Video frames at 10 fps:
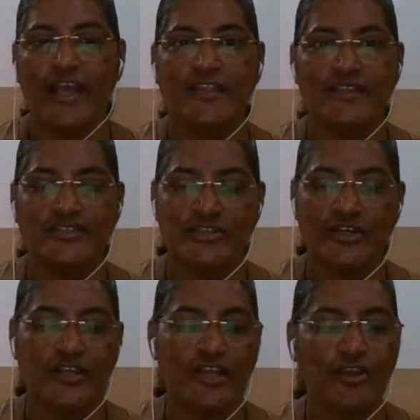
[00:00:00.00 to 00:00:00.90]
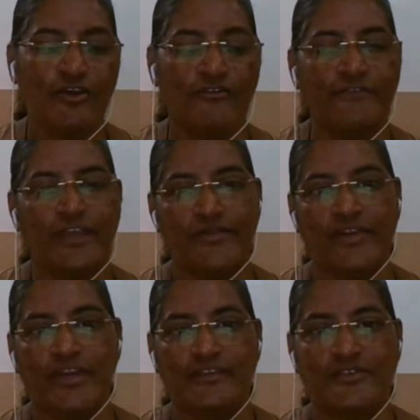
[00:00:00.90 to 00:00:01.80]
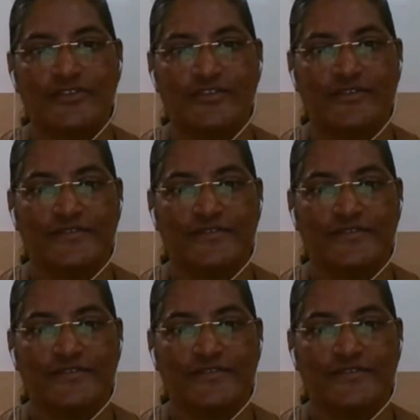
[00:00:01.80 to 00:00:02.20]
in this journey of education.